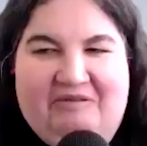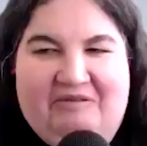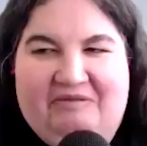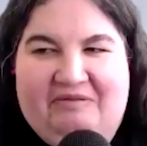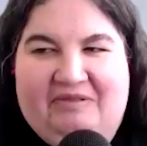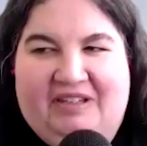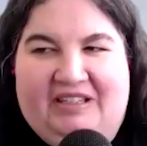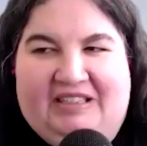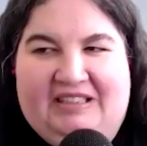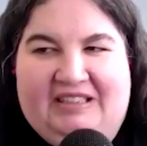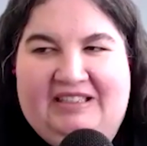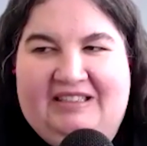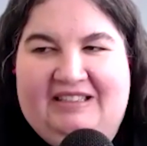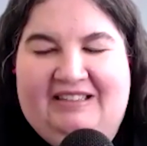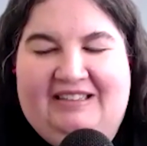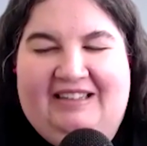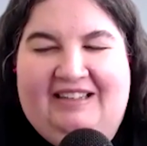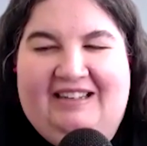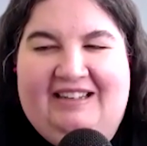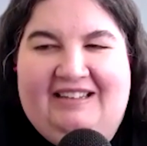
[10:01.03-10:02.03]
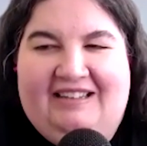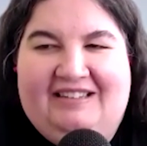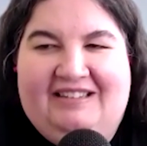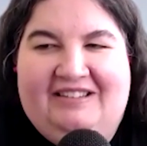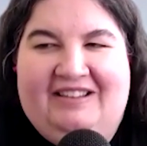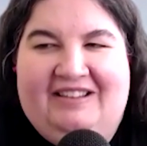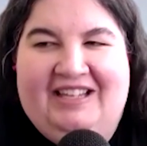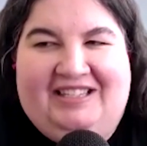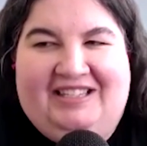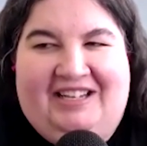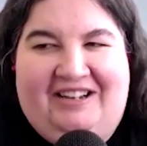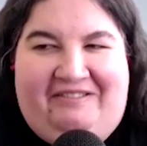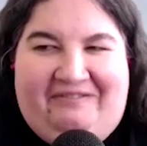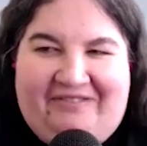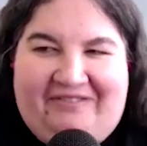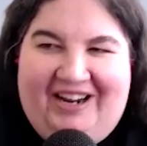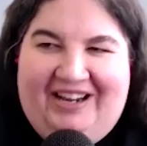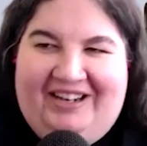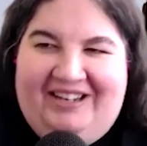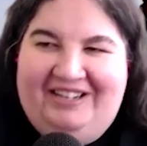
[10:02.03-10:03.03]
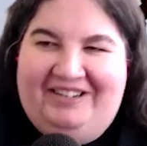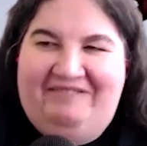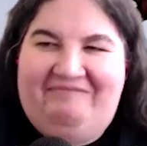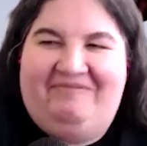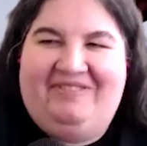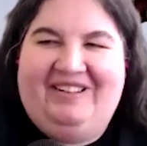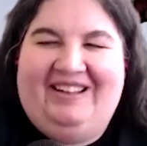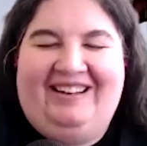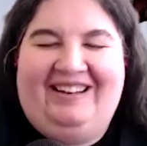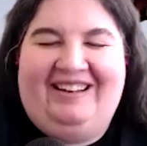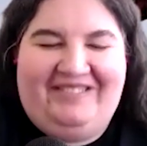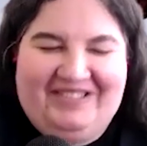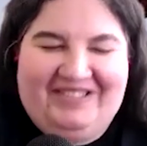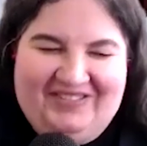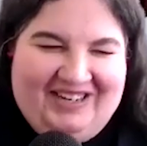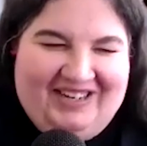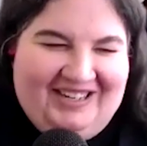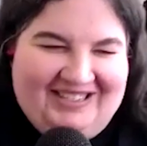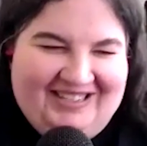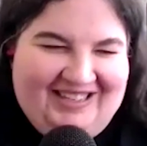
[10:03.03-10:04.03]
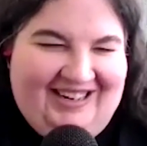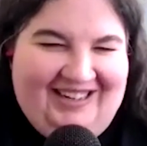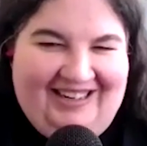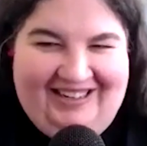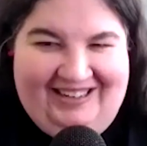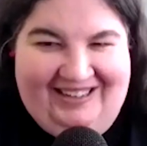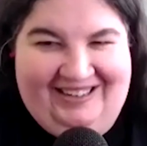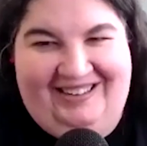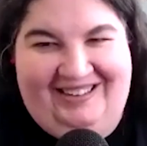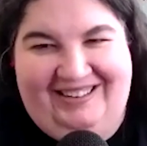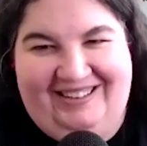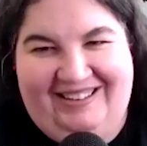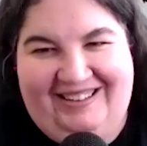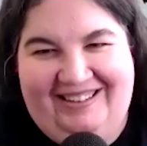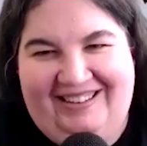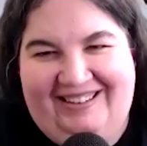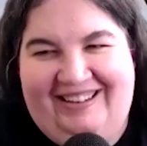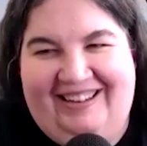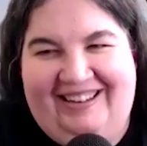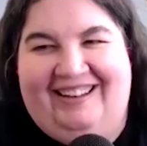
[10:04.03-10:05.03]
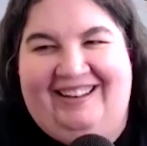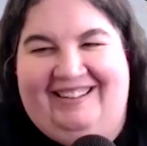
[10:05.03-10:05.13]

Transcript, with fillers: once. Uh, so that's kind of random, but it was very exciting. yeah,